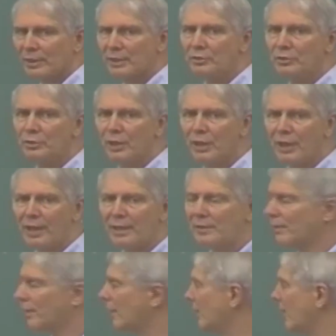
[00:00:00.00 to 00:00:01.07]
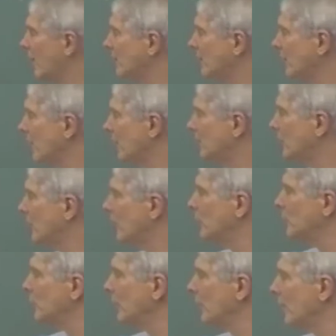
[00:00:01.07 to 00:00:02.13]
a new height at that time. So the
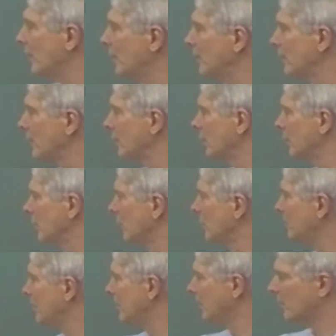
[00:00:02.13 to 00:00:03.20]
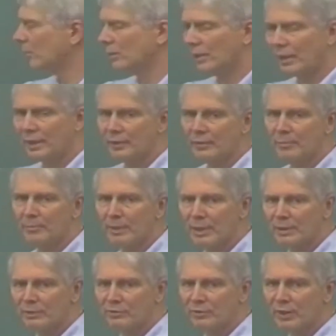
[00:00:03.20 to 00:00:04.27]
new height will be the old height
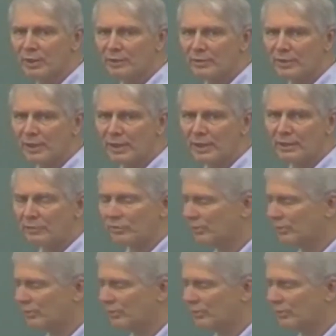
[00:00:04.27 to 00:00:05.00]
minus delta H.